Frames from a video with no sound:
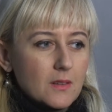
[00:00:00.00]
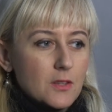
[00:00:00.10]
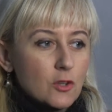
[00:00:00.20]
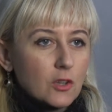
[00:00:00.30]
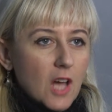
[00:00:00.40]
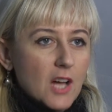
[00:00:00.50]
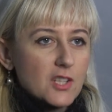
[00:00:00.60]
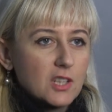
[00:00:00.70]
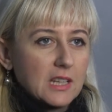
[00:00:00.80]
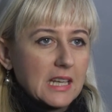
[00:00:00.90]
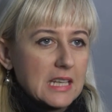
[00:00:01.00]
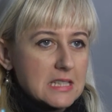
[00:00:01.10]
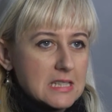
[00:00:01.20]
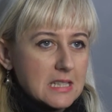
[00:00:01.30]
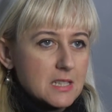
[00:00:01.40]
neurologically
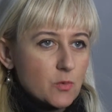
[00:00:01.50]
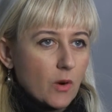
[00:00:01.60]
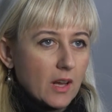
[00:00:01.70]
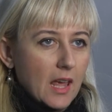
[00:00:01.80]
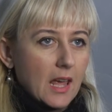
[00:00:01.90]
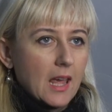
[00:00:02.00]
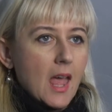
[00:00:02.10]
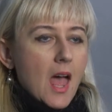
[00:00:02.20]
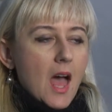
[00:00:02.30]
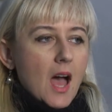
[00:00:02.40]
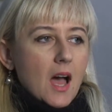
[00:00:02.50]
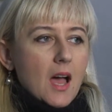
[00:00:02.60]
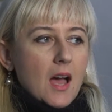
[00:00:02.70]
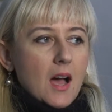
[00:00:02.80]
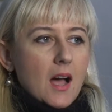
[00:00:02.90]
it's it's working
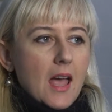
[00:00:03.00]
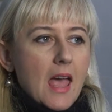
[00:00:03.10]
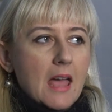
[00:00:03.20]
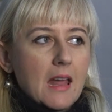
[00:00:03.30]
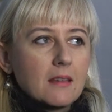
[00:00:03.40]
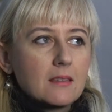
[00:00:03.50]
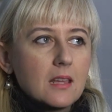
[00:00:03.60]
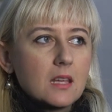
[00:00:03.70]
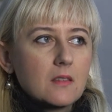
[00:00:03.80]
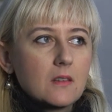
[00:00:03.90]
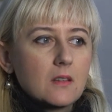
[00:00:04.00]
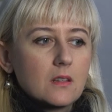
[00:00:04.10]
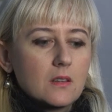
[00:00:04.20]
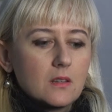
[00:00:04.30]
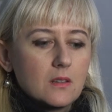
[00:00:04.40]
uh, and I think
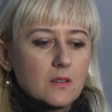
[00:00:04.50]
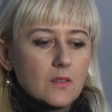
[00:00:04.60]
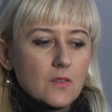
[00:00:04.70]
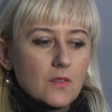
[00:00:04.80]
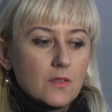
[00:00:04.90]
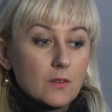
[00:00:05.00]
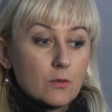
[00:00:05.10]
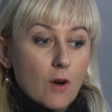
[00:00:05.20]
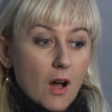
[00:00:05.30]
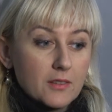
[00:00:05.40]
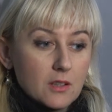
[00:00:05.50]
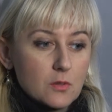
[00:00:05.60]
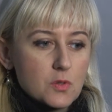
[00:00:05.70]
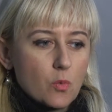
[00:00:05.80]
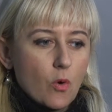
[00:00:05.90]
the, the
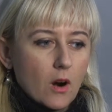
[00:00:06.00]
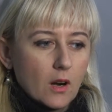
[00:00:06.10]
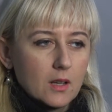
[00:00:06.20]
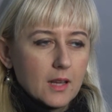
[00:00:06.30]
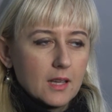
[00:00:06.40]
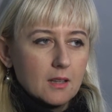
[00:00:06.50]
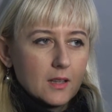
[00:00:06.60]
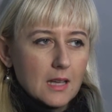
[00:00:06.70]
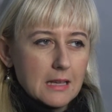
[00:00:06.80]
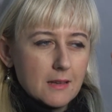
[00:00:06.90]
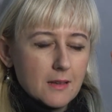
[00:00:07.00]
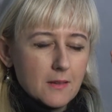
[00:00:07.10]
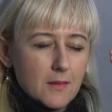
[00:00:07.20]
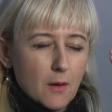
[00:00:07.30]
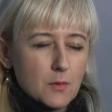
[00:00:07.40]
Rothko's work, like
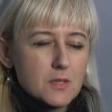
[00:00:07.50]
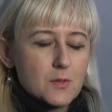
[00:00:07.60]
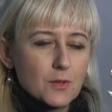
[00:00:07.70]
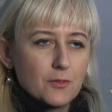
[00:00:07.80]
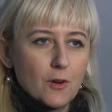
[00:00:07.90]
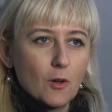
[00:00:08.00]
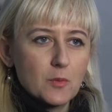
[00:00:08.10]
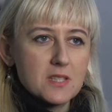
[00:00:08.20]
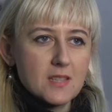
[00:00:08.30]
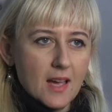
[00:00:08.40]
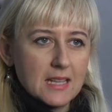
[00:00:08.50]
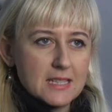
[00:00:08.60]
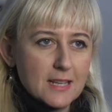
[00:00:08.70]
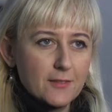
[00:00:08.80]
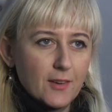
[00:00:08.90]
that was sort of almost
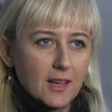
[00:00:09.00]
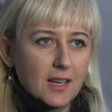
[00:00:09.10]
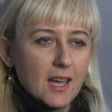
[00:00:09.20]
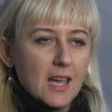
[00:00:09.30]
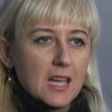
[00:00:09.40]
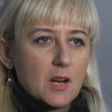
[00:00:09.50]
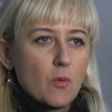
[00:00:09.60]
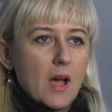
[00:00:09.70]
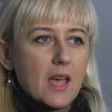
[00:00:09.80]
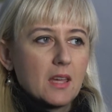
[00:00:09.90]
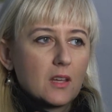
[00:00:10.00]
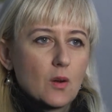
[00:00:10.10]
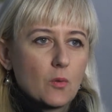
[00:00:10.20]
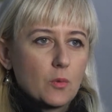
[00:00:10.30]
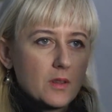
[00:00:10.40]
scientific in a way, you
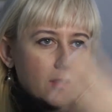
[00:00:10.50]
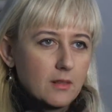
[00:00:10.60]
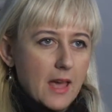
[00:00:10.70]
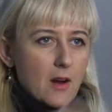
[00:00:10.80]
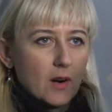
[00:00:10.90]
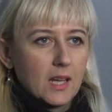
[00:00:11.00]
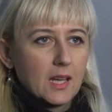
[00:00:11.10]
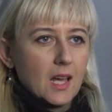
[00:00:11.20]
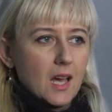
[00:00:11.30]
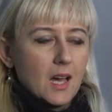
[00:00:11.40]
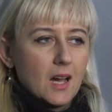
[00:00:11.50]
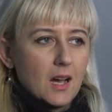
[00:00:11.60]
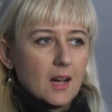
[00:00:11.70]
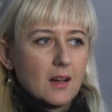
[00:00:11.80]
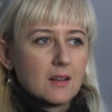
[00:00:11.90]
know, with layering
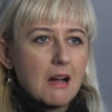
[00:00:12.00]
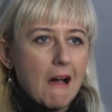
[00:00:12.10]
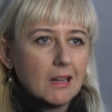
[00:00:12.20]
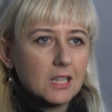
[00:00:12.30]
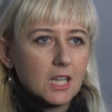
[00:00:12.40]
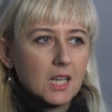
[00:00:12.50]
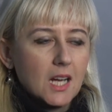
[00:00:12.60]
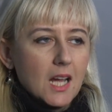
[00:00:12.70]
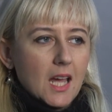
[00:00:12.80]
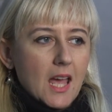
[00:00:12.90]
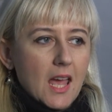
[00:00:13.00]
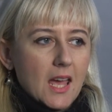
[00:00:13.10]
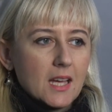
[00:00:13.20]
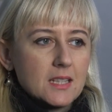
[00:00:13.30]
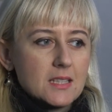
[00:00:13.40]
uh, color
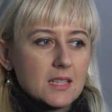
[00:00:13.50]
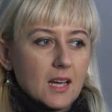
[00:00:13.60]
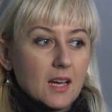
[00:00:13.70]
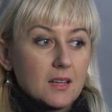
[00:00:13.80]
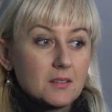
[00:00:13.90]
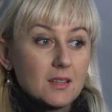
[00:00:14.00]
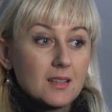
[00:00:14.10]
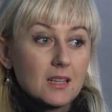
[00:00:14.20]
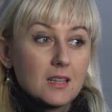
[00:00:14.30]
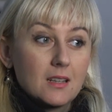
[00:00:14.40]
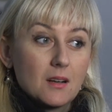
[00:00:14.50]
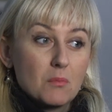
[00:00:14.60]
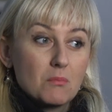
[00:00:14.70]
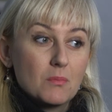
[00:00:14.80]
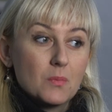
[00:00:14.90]
and uh,
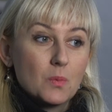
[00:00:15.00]
um,